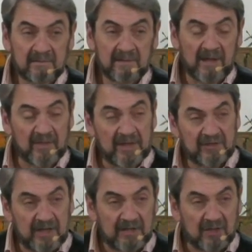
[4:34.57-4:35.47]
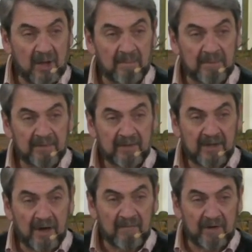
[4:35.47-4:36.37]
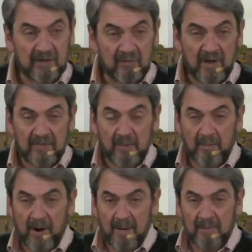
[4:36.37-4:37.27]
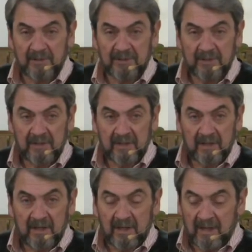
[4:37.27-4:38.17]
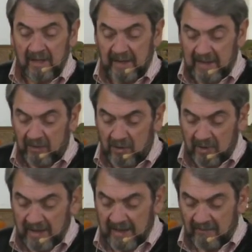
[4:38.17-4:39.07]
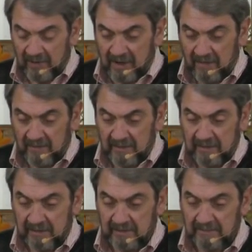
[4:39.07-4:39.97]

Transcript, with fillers: Now, this sets up the covenant. You've got the promise, and now you're going to have the covenant.